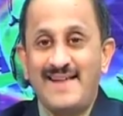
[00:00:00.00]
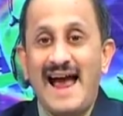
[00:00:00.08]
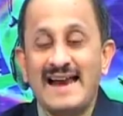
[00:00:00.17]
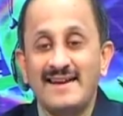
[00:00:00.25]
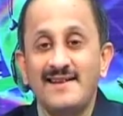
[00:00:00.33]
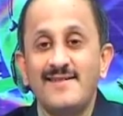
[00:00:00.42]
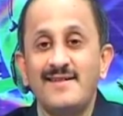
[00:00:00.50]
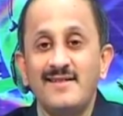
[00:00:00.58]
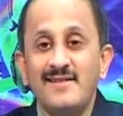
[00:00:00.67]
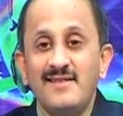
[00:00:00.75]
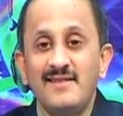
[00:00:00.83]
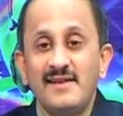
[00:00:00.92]

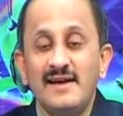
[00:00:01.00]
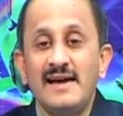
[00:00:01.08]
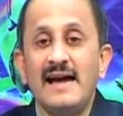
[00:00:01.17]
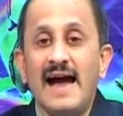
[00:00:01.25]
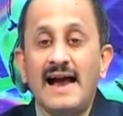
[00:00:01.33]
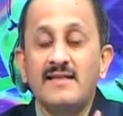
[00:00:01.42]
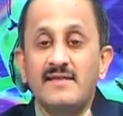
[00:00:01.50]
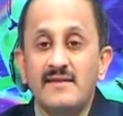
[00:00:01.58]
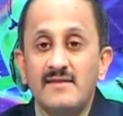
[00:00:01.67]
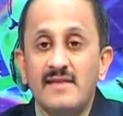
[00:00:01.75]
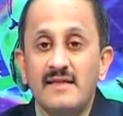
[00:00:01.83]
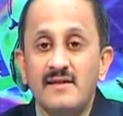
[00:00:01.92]
analysis and
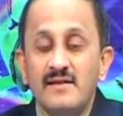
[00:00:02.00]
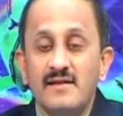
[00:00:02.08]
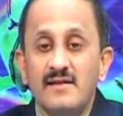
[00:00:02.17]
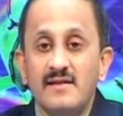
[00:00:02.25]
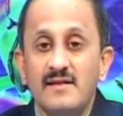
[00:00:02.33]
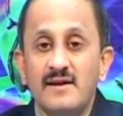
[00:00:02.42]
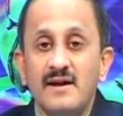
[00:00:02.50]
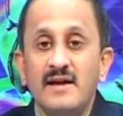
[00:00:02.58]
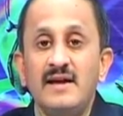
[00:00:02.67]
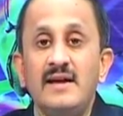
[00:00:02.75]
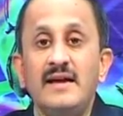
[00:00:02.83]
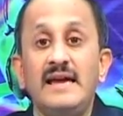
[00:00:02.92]
synthesis,
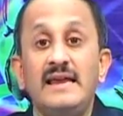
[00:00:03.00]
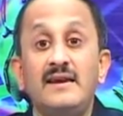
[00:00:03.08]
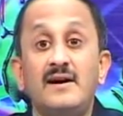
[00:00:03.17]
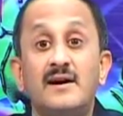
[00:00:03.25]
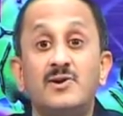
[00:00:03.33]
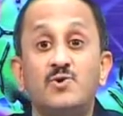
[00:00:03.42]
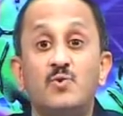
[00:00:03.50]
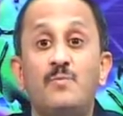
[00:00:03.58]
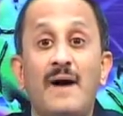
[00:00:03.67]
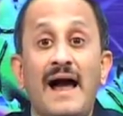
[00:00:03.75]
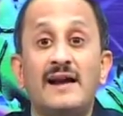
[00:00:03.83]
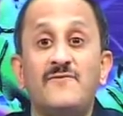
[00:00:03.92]
in a
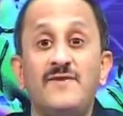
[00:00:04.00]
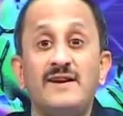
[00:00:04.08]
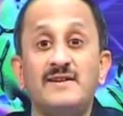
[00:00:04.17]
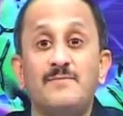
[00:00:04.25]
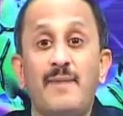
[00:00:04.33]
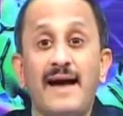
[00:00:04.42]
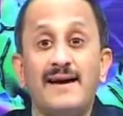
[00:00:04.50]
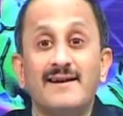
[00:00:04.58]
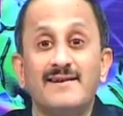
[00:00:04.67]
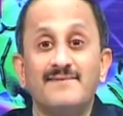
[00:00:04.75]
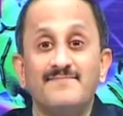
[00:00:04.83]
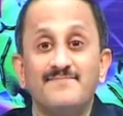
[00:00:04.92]
2-band filter bank.
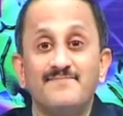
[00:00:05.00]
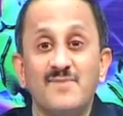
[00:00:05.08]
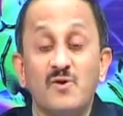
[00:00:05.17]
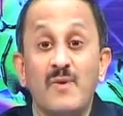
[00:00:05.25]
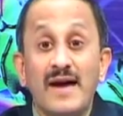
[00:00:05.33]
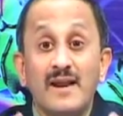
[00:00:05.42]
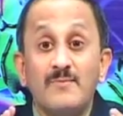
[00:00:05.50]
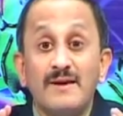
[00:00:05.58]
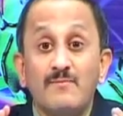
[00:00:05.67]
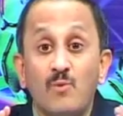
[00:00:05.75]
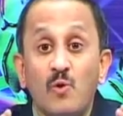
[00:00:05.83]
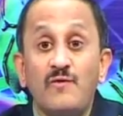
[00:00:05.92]
So, where are we
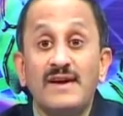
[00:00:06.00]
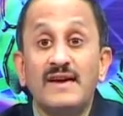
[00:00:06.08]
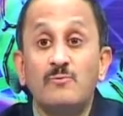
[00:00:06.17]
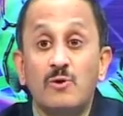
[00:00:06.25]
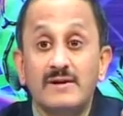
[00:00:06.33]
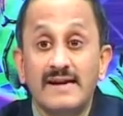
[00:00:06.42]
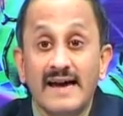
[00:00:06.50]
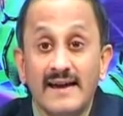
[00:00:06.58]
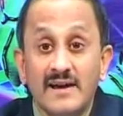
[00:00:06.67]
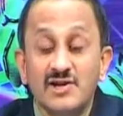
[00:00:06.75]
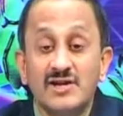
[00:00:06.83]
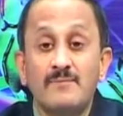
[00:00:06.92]
moving? In what
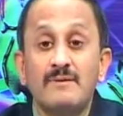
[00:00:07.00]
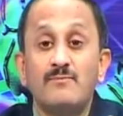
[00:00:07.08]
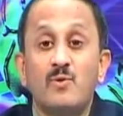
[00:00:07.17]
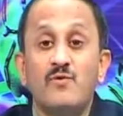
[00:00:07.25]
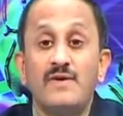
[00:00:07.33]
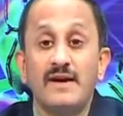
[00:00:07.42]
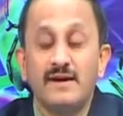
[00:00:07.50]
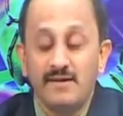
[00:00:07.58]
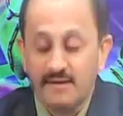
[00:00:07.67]
direction are we moving?